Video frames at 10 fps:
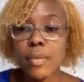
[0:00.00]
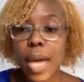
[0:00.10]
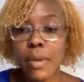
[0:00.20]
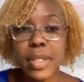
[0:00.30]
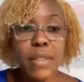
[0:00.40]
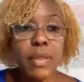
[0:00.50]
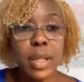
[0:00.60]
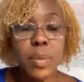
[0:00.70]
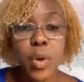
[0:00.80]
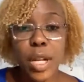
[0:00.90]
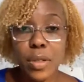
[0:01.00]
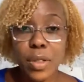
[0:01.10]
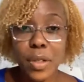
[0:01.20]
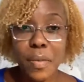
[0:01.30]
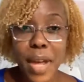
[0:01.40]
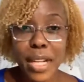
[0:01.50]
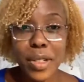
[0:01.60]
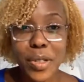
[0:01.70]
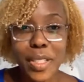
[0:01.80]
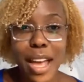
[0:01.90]
I would definitely point you to the
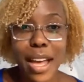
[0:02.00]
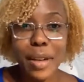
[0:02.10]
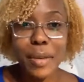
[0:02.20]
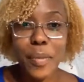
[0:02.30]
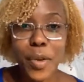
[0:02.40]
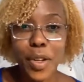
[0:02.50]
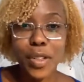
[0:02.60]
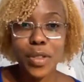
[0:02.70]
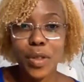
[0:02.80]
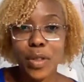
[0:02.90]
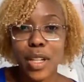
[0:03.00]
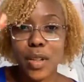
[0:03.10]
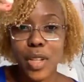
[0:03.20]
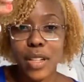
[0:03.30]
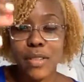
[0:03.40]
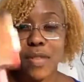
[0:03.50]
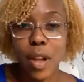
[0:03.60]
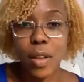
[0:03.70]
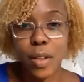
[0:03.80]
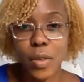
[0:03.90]
Manage Your Time book so that you can
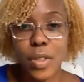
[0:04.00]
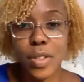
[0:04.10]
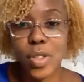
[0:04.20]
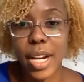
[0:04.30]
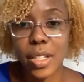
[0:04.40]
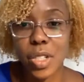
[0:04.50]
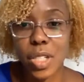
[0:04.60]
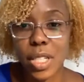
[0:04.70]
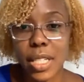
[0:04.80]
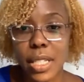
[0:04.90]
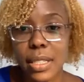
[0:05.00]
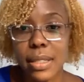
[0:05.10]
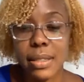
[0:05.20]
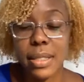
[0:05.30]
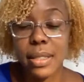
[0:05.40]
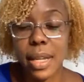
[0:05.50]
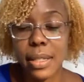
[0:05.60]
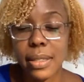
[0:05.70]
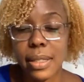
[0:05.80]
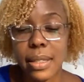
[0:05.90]
follow the strategies
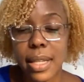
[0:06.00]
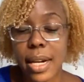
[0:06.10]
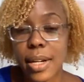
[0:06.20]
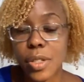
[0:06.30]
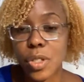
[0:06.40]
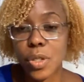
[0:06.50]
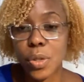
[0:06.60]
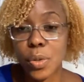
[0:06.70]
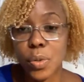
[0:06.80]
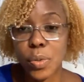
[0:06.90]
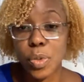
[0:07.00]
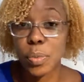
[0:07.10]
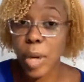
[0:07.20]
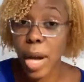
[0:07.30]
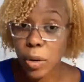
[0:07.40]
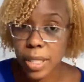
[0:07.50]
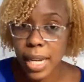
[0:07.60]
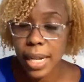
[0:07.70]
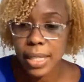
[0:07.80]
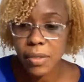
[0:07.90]
discussed in there to
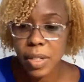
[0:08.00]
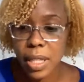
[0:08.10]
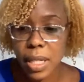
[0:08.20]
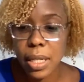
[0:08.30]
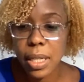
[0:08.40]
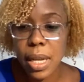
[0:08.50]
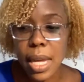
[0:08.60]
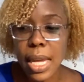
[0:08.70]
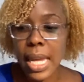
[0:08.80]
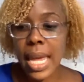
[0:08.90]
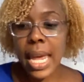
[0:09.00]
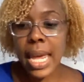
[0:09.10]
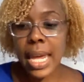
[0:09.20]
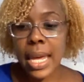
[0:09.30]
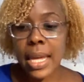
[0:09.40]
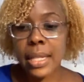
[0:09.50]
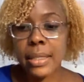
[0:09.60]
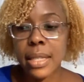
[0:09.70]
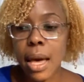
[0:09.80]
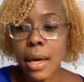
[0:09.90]
prioritize everything.
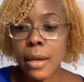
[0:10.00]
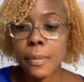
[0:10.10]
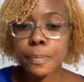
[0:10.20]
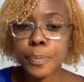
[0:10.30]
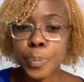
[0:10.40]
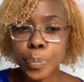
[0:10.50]
And also